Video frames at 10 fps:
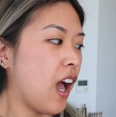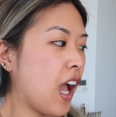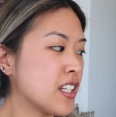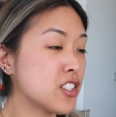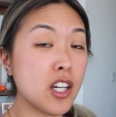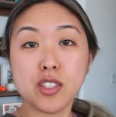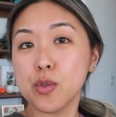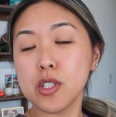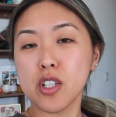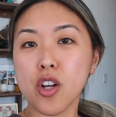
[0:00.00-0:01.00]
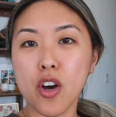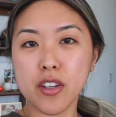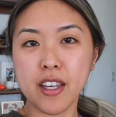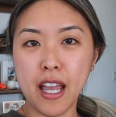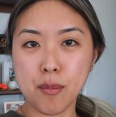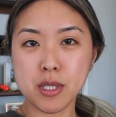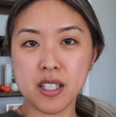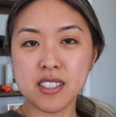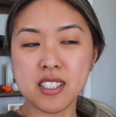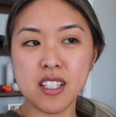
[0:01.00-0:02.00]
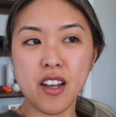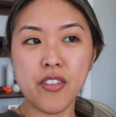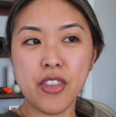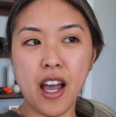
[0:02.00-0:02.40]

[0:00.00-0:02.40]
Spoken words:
I just returned all the Amazon stuff